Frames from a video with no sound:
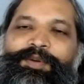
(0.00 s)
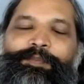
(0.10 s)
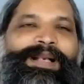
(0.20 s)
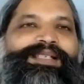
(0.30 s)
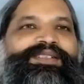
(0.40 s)

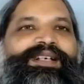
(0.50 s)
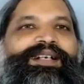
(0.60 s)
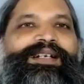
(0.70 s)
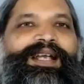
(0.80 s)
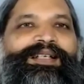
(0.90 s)
must
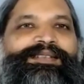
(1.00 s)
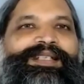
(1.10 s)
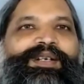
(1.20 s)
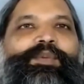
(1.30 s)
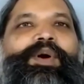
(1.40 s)
recognize
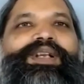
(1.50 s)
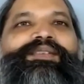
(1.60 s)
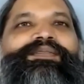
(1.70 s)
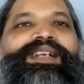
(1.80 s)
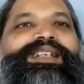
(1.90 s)
that
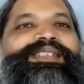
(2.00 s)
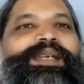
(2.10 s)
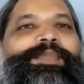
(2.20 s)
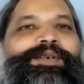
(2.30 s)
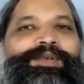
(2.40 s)
whatever it is
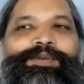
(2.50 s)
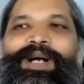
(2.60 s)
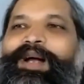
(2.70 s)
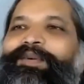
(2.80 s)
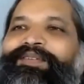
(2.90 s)
able to do,
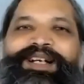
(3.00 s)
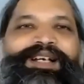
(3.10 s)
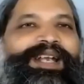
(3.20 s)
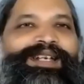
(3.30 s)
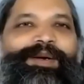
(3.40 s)
however
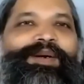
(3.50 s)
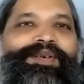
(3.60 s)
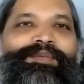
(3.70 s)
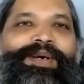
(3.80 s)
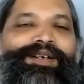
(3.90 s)
great,
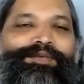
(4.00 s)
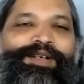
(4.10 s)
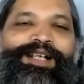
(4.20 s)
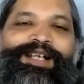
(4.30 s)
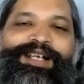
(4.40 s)
however wonderful,